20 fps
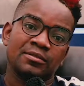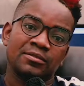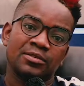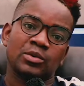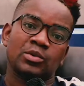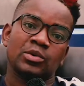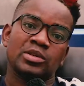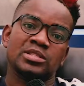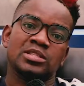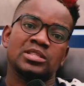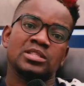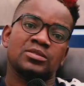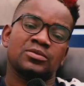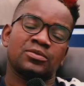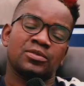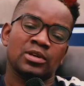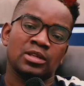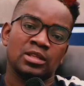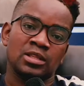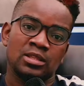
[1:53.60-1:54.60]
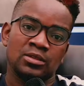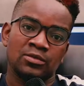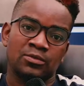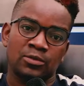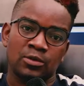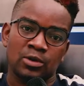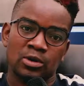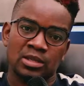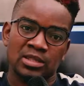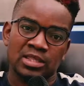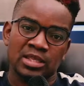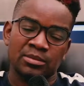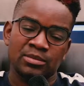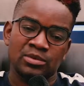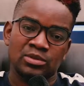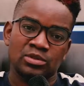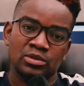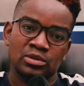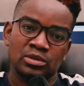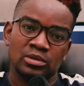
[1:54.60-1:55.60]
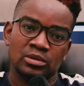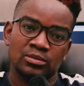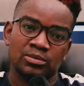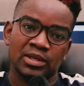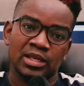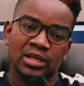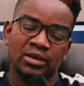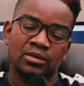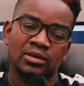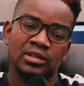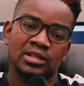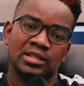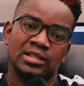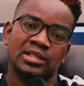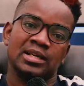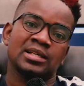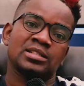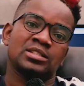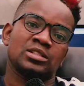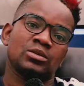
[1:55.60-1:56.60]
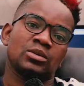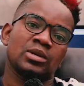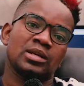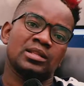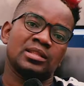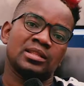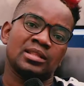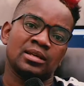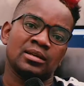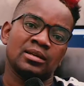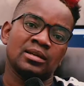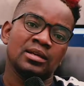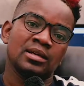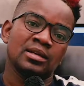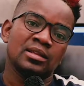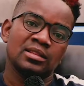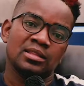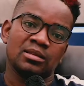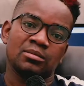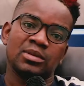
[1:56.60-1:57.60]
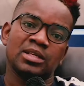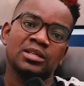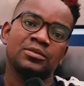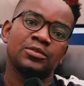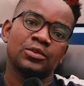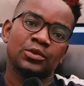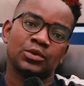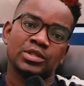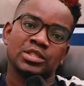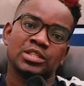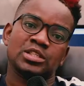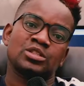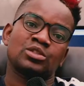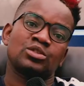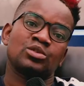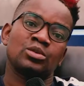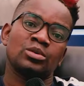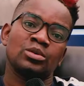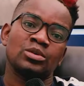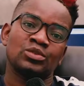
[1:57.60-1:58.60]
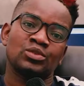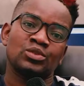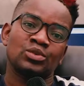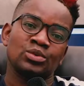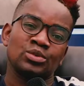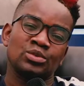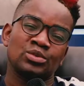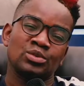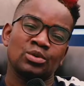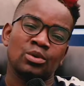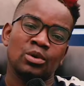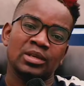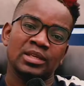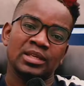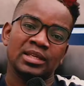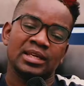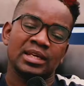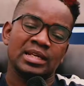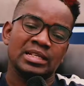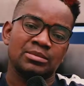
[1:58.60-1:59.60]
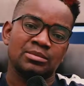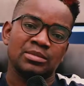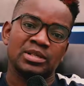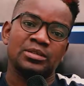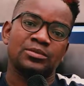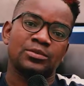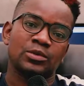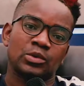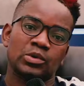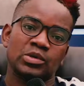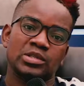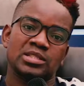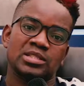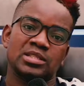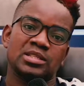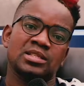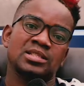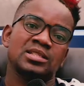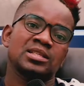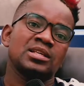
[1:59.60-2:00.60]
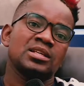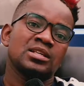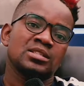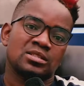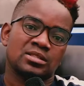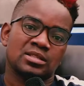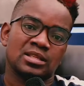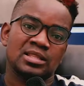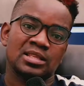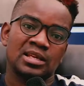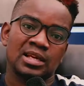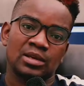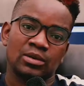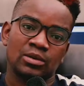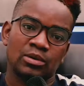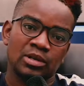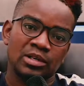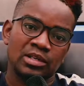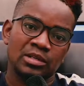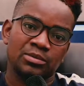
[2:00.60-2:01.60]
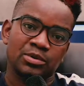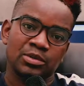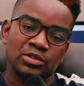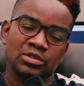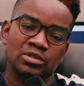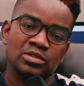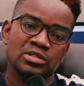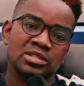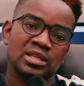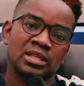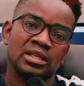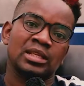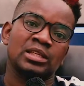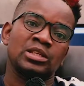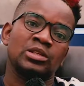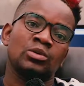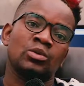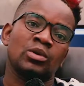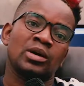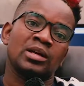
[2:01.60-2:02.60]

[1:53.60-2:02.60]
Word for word: frequencies for for them to play only that. You want the, the mid frequencies to, to, to only get mid frequencies so that they can only produce that, and you